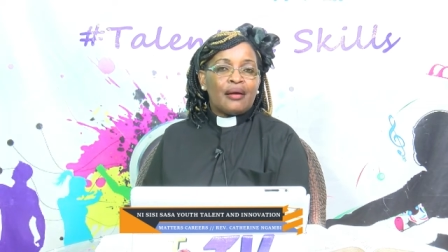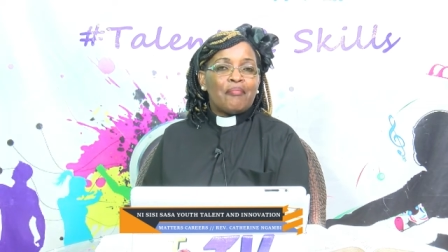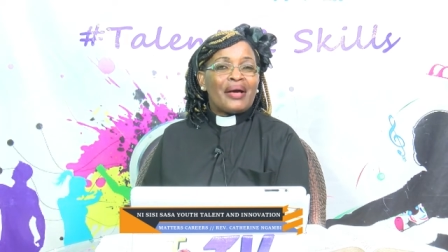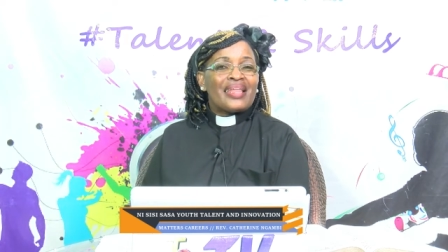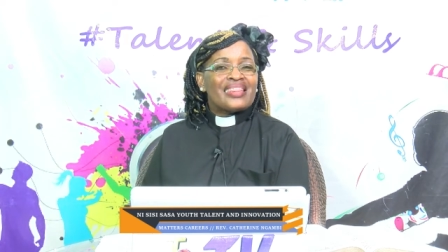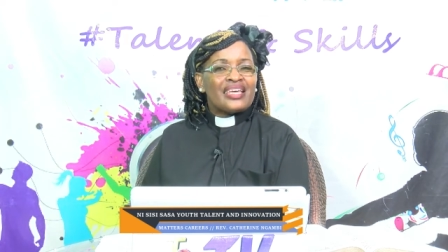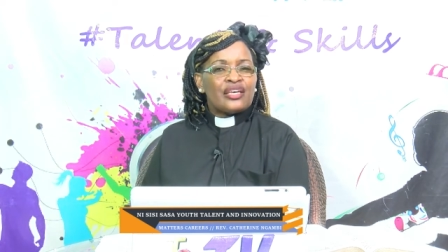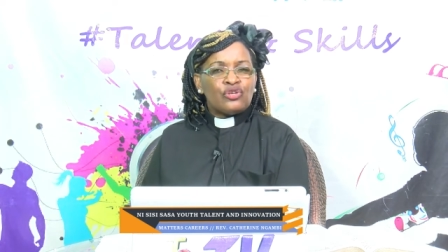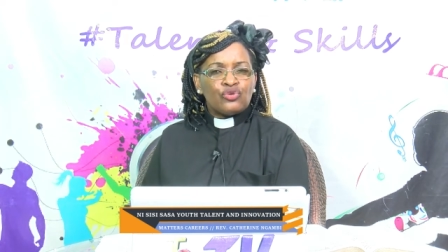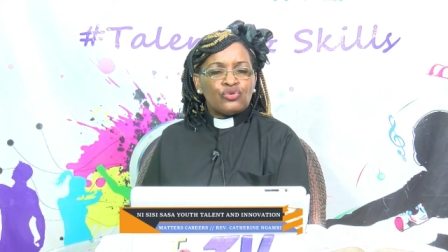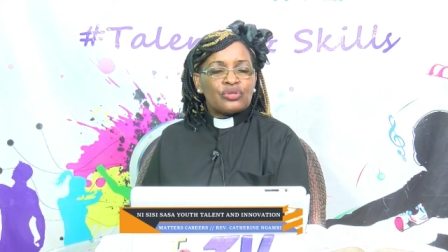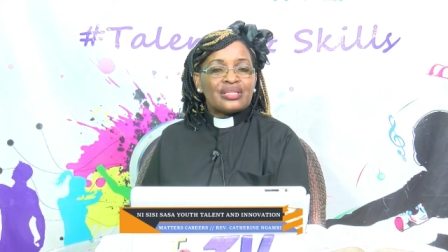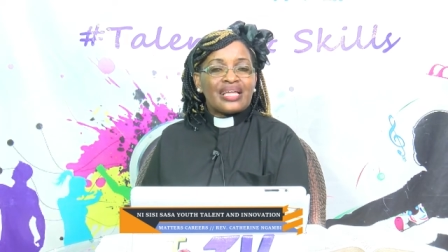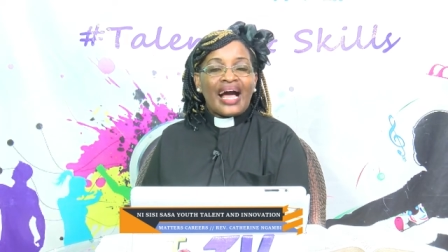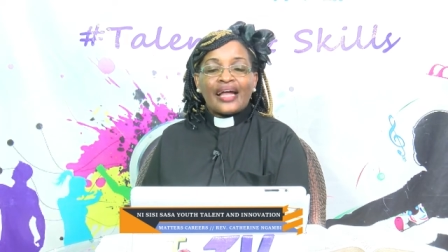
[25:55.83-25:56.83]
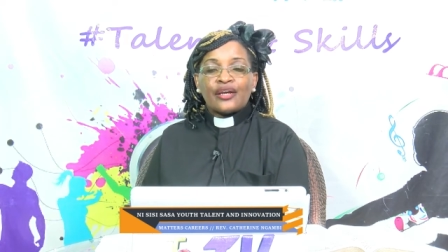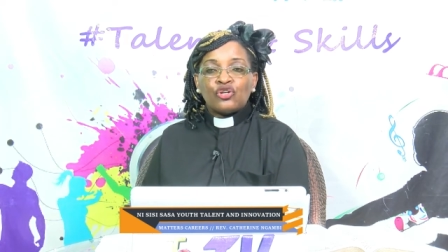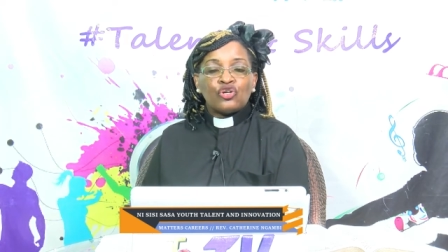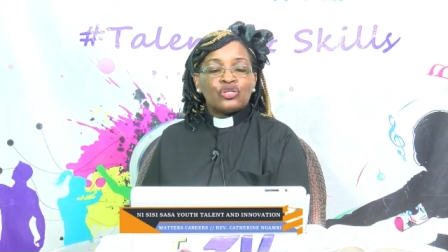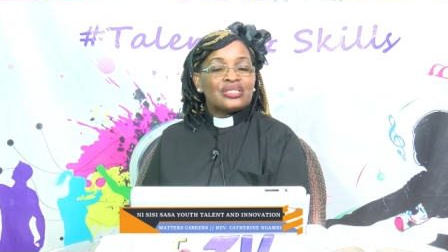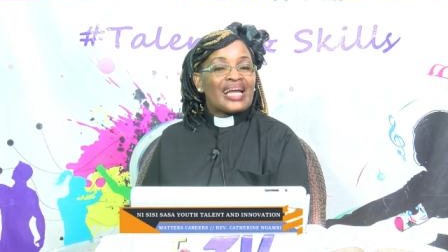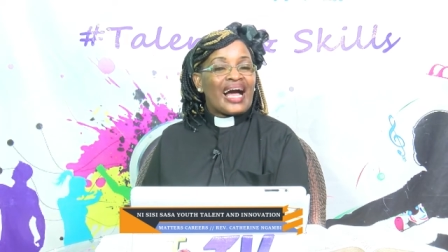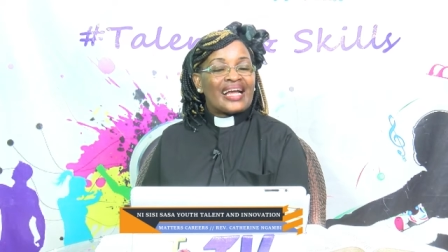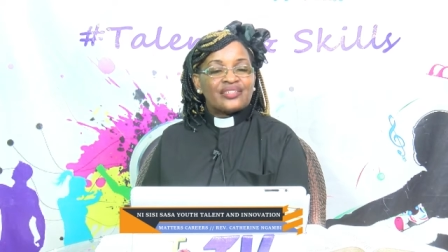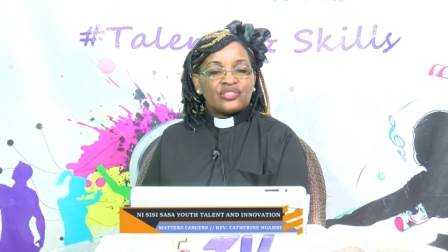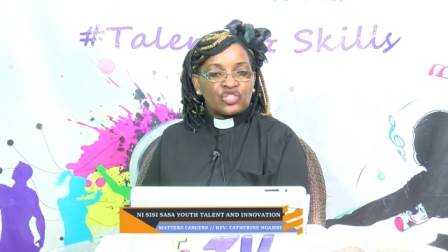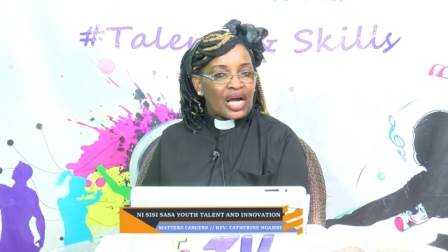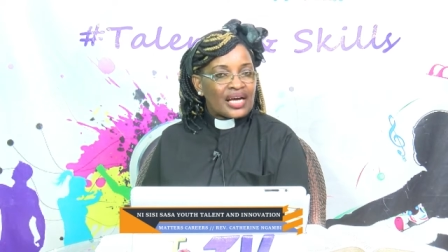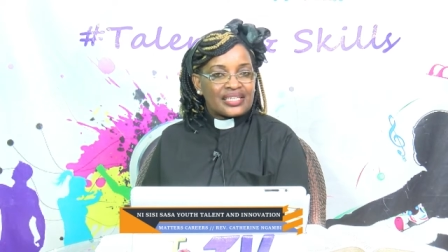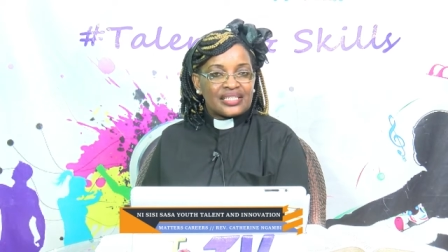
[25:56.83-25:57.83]
But the youth are not
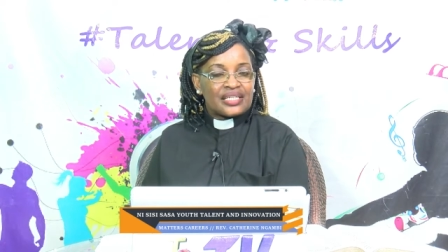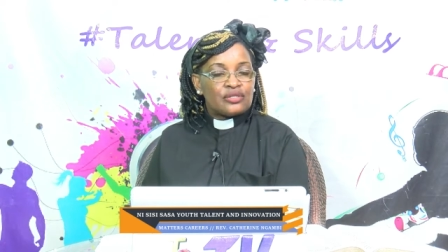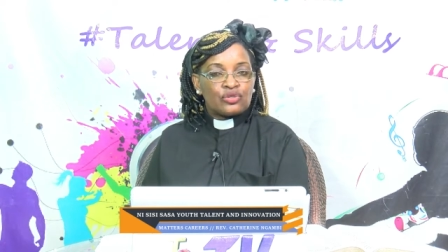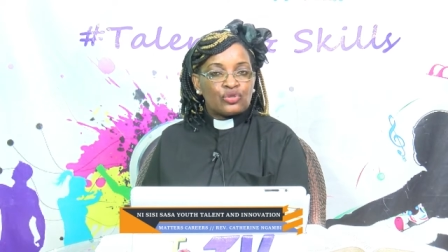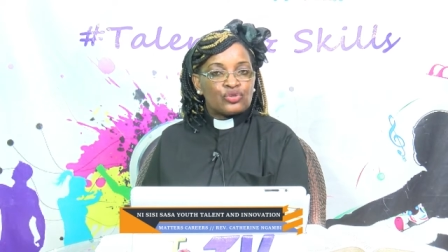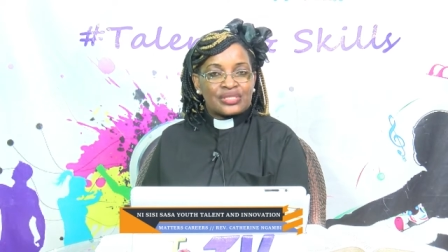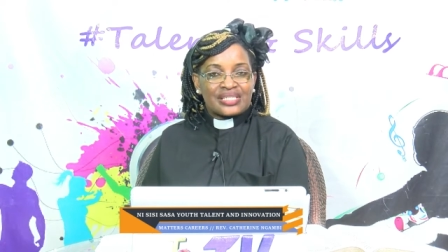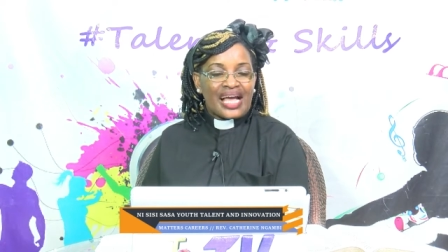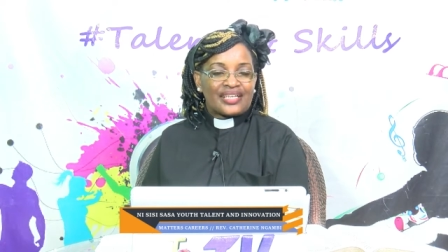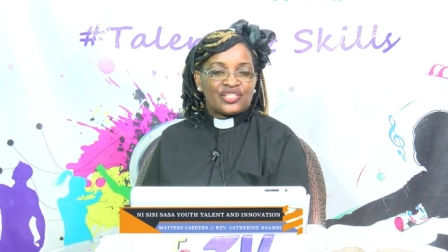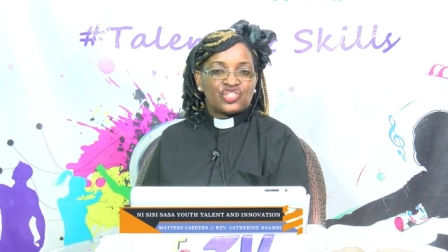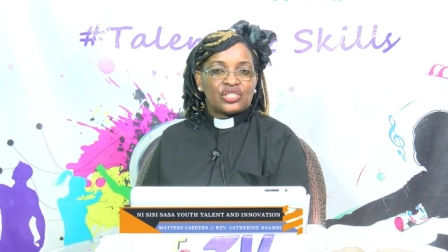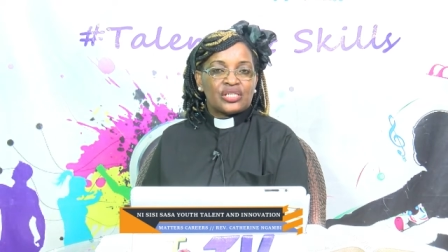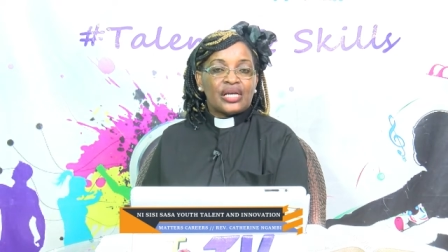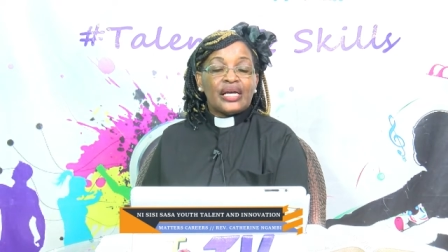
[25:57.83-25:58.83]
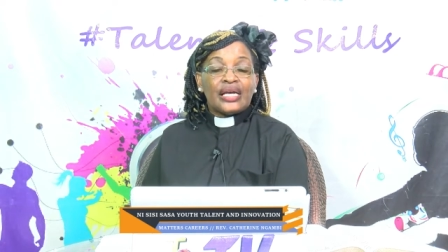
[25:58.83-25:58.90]
attracted to such.